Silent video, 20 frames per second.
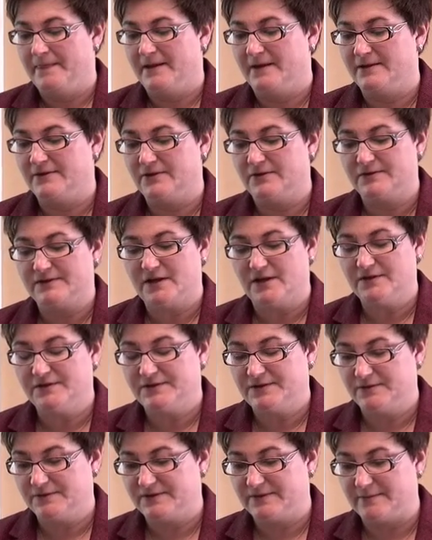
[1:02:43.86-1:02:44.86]
there's
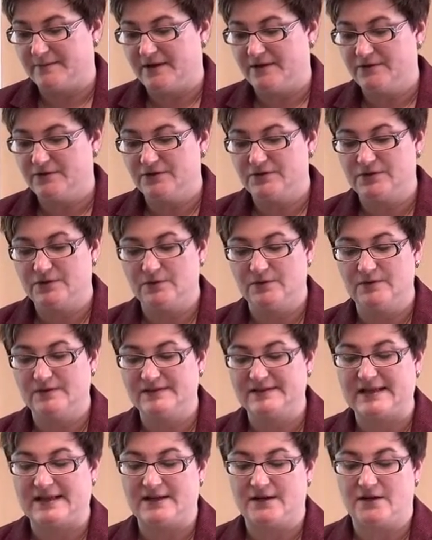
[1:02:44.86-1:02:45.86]
also some other
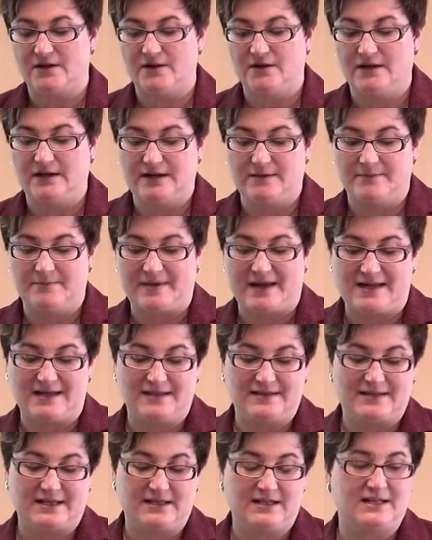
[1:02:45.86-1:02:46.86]
tools that are
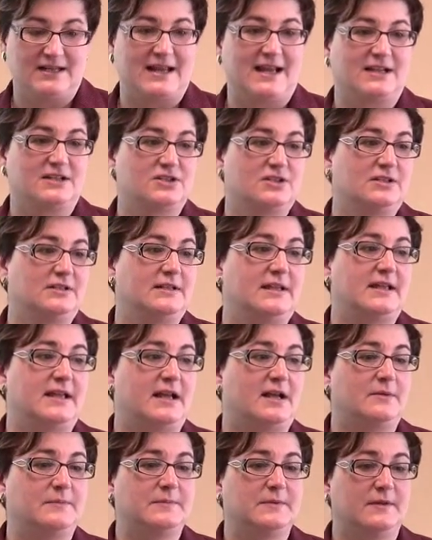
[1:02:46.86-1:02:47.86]
embedded that can actually
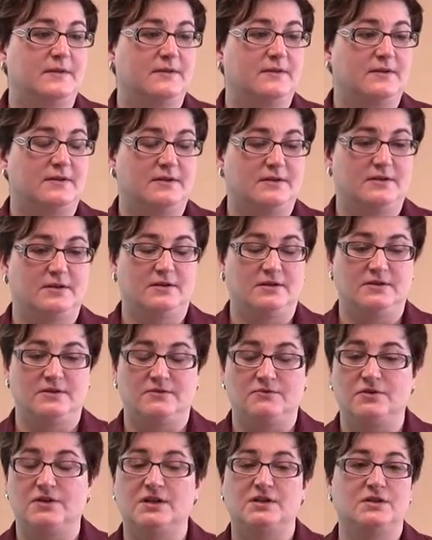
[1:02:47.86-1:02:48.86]
help uh,
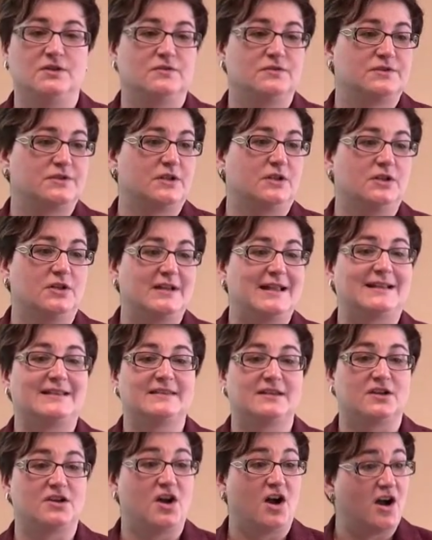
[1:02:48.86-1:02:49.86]
you can use to look
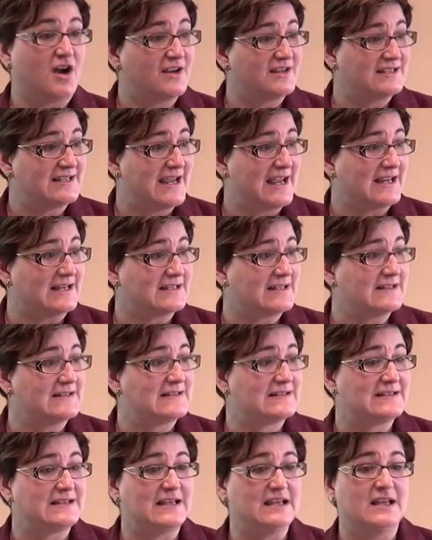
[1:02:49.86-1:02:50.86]
at the content
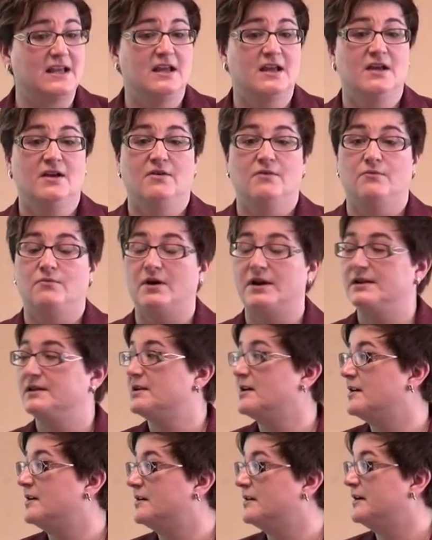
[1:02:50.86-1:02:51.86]
and see
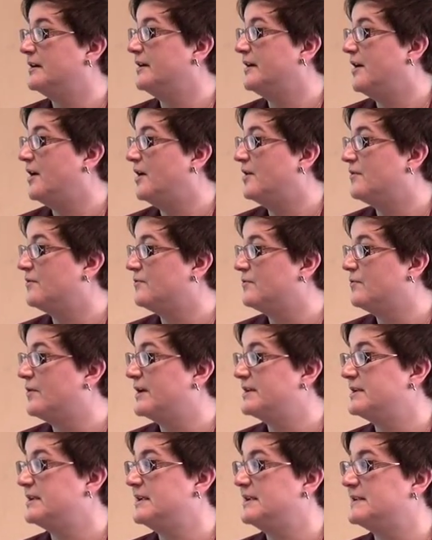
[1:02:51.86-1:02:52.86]
what uh,
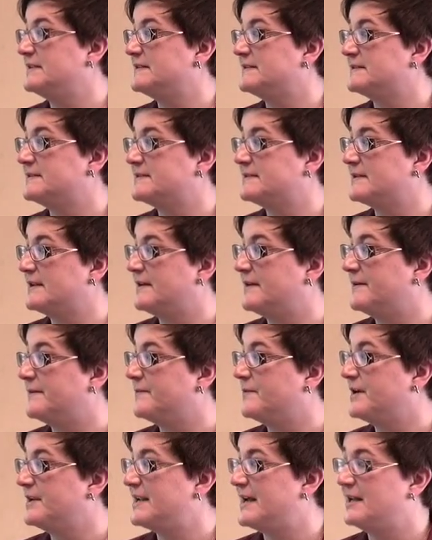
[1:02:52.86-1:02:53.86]
what is uh,
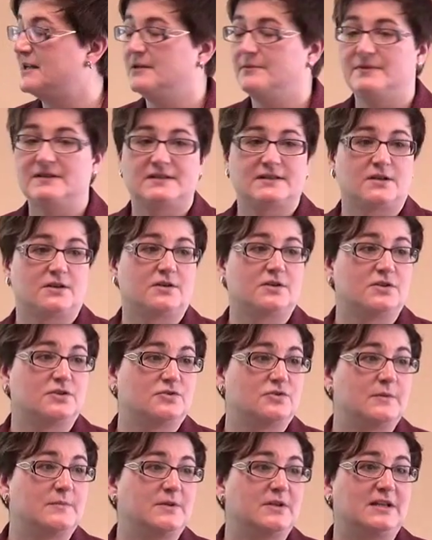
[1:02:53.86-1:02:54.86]
what elements are
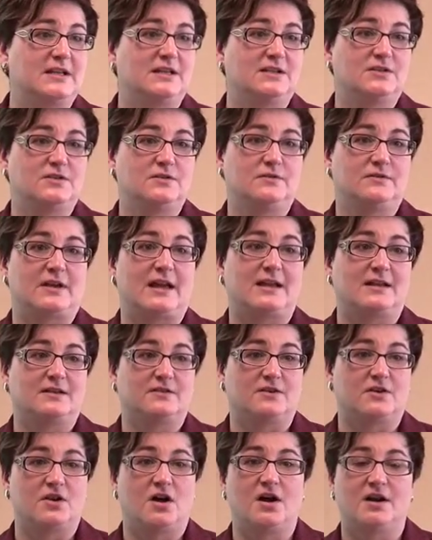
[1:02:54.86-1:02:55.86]
contributing to
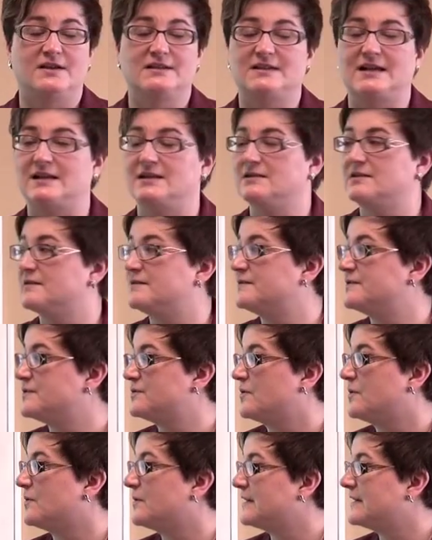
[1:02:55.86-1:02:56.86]
that, the content of
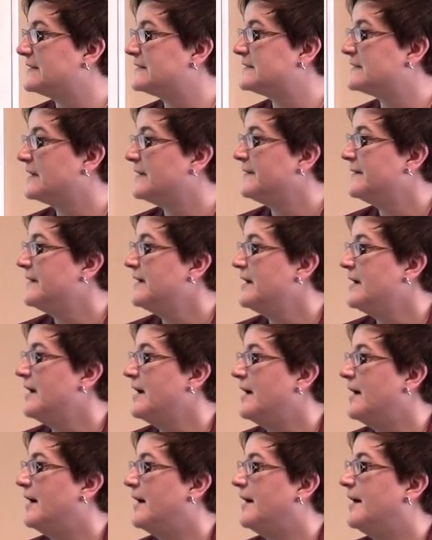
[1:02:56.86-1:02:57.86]
stories.
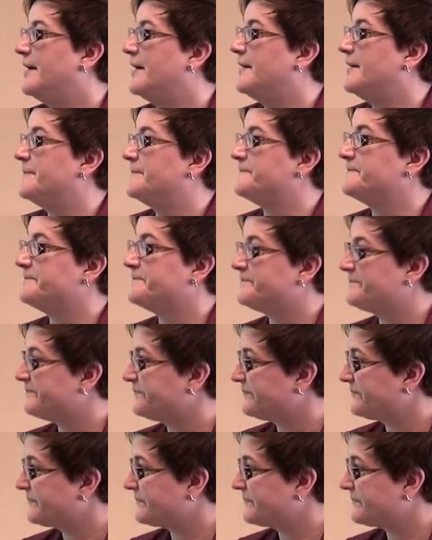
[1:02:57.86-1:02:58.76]
Um,